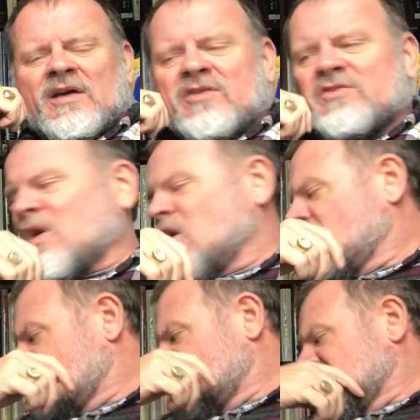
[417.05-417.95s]

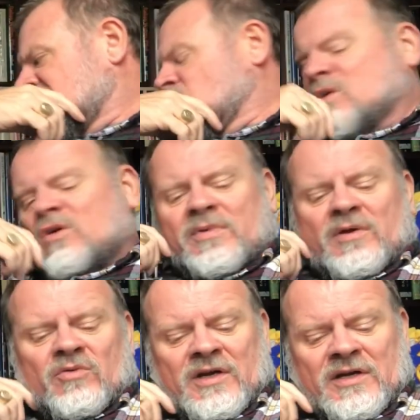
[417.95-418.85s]
So I will be
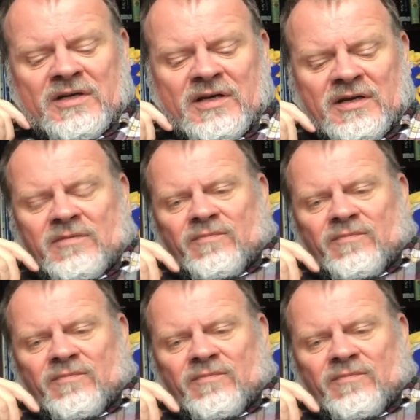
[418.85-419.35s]
reading it.